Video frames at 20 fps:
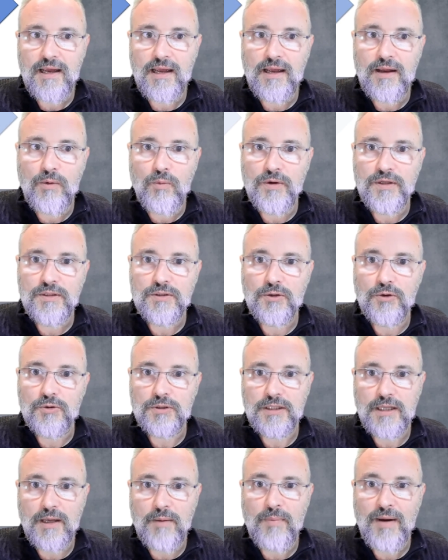uh, we
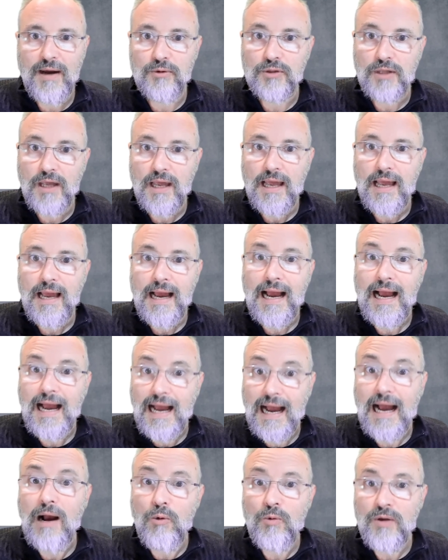talked about
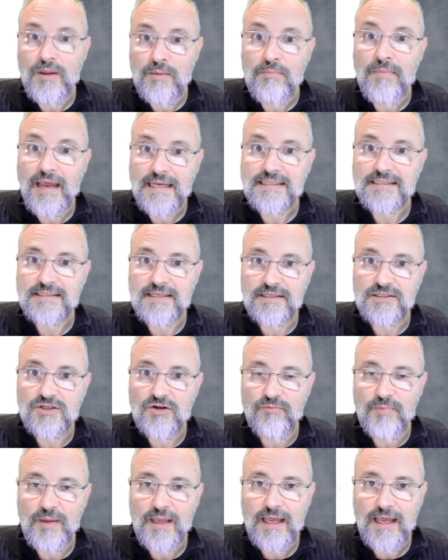how we make
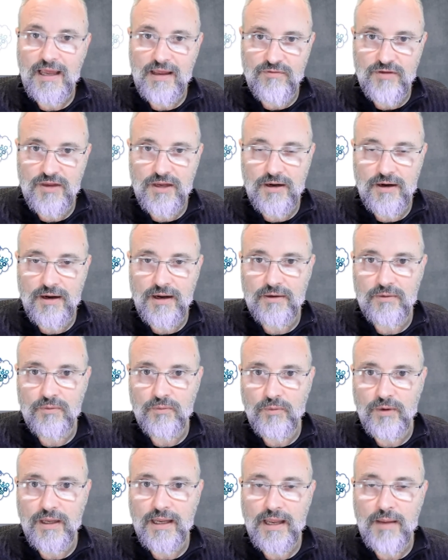sense of behavior
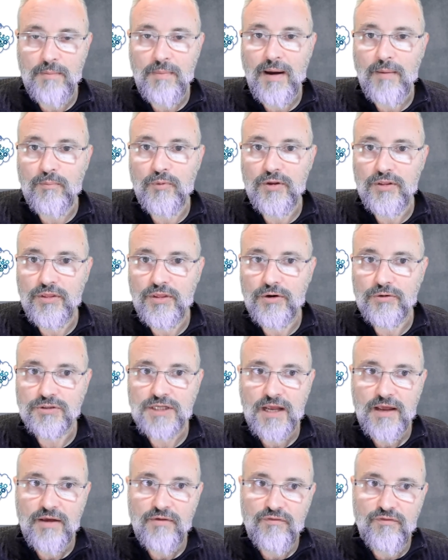and we came up with
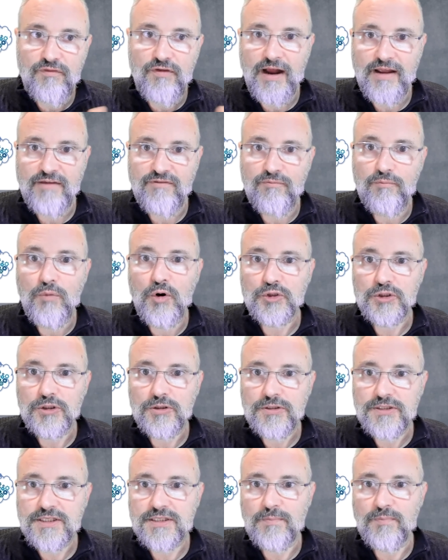those five
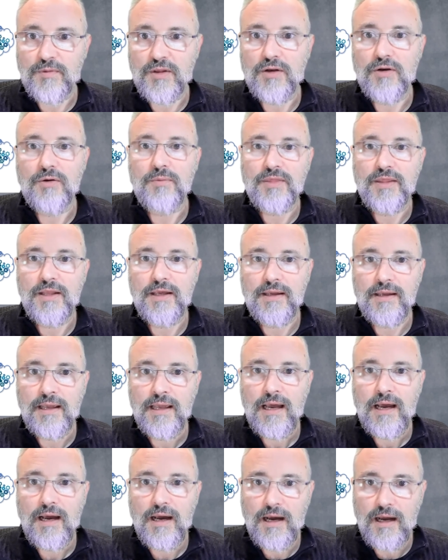models you know the
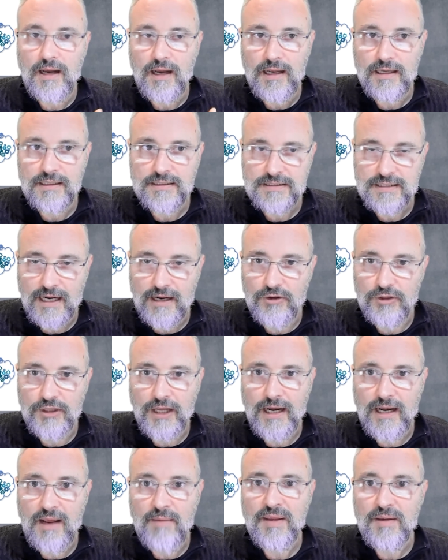uh,
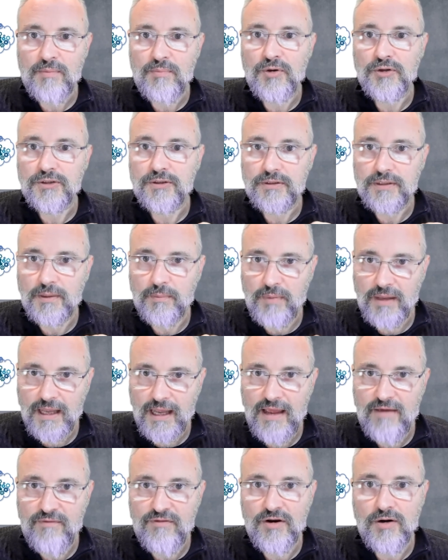psychodynamic model the
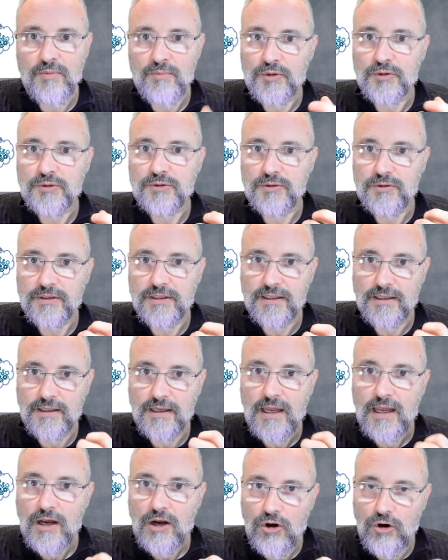behavioral model
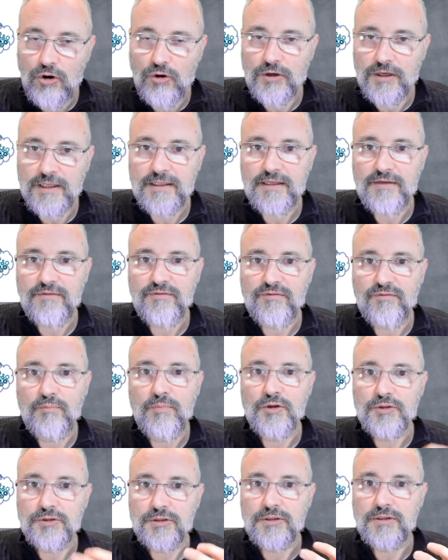the cognitive
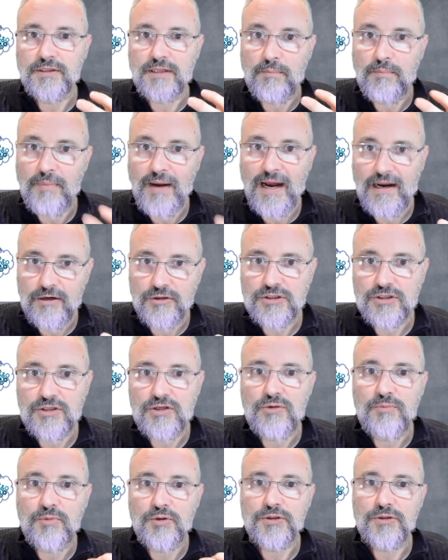model the
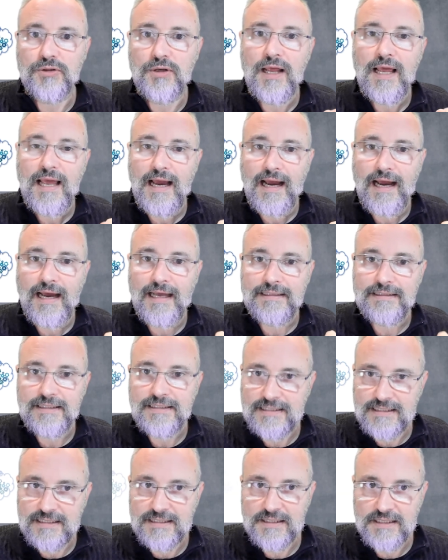biological model and
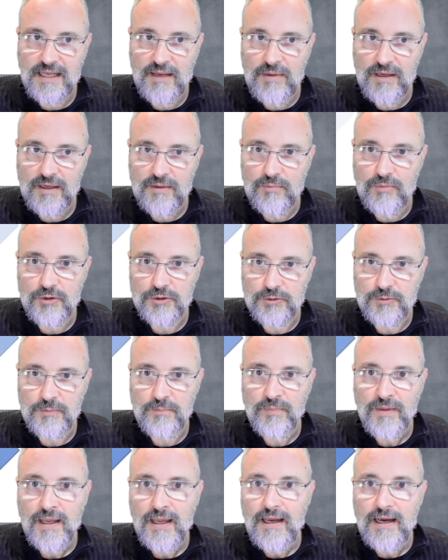the systemic model
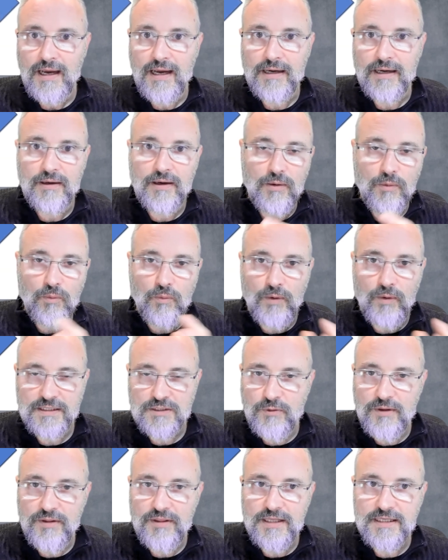and
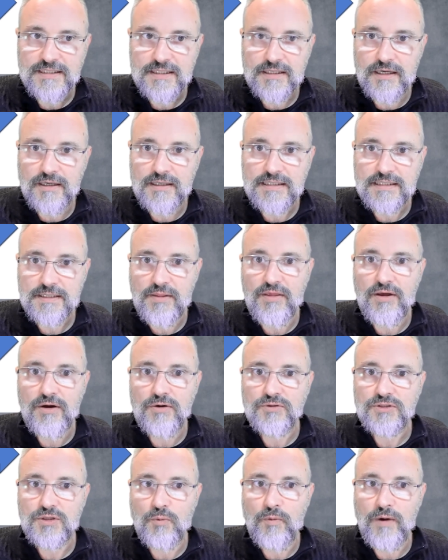once we discussed
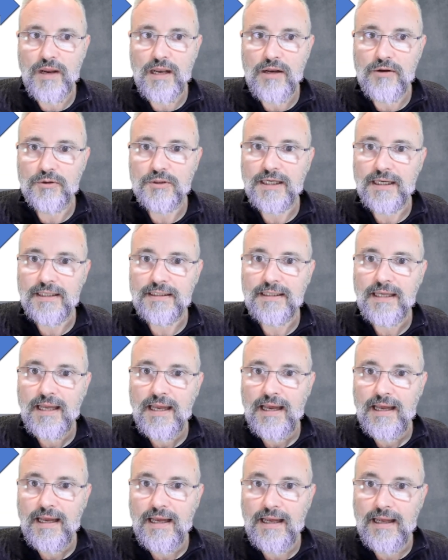those we looked at
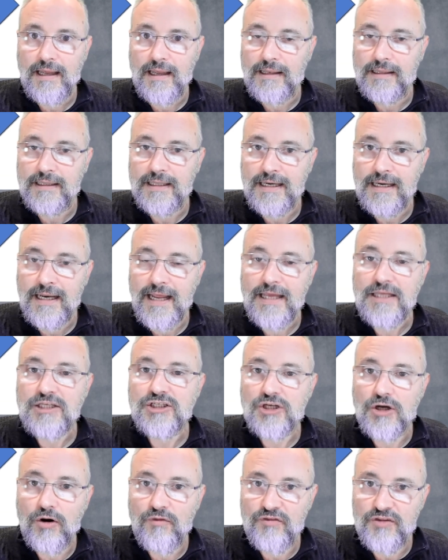uh, the
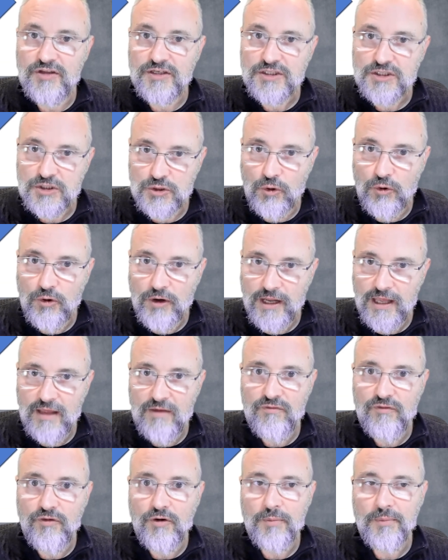nature of the story
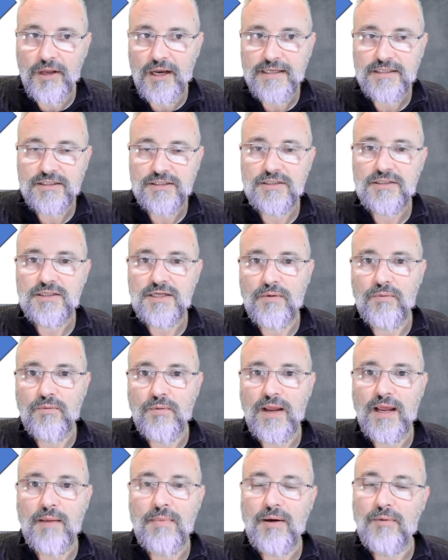in formulations and
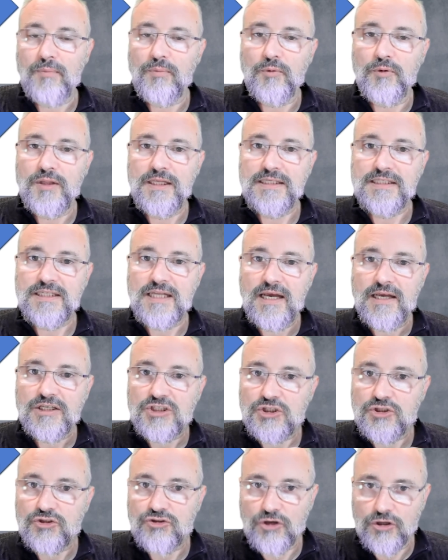we came up with this
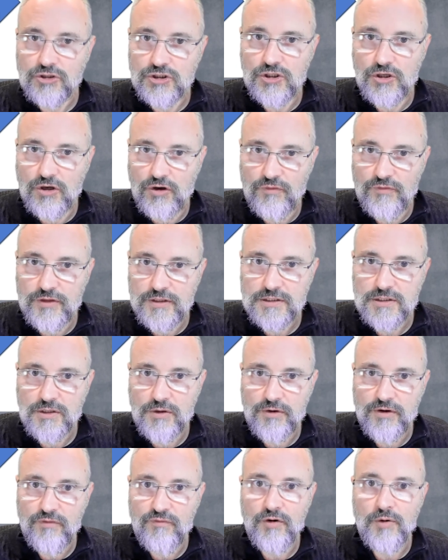structure of the
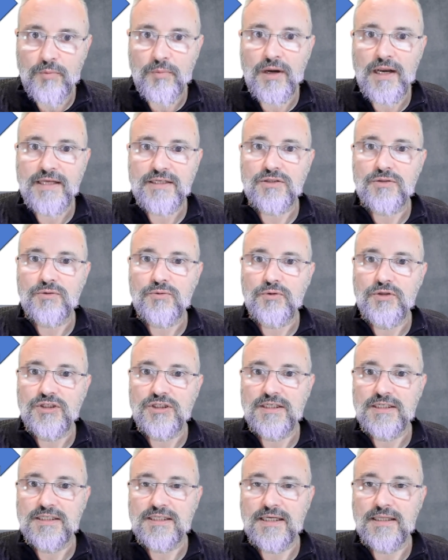story of formulation
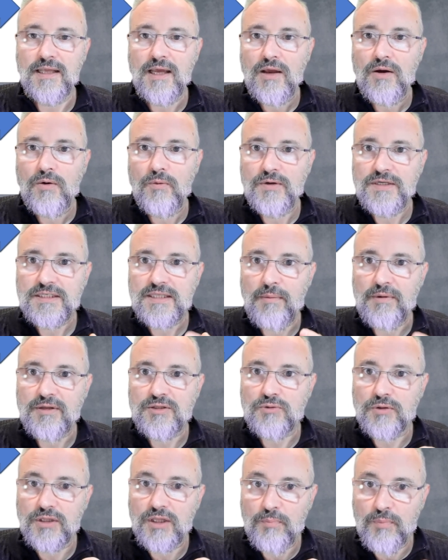which is that we
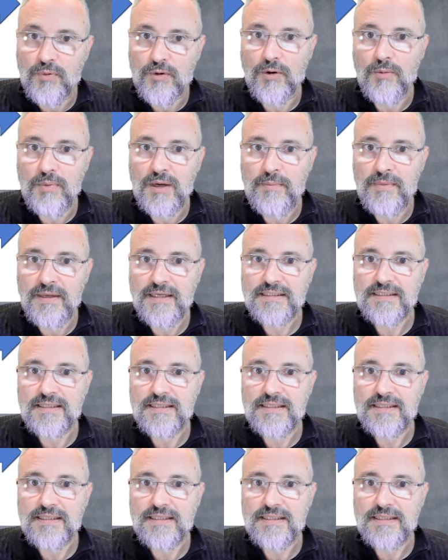establish what the problem